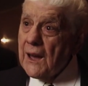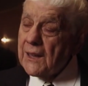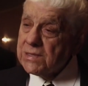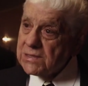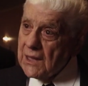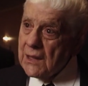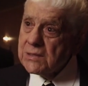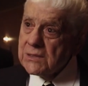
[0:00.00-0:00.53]

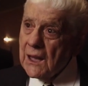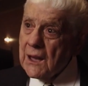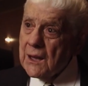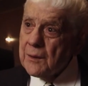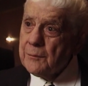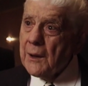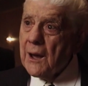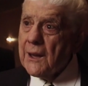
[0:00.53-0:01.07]
At that
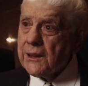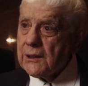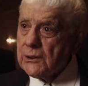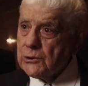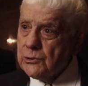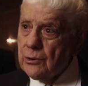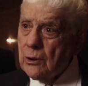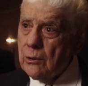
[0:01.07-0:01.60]
time, I
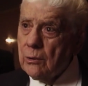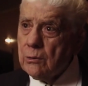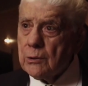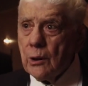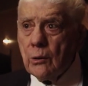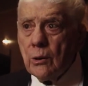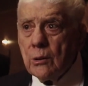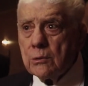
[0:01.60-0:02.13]

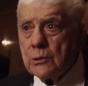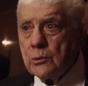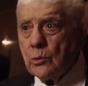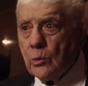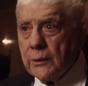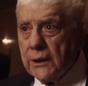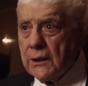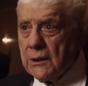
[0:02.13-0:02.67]
controlled all New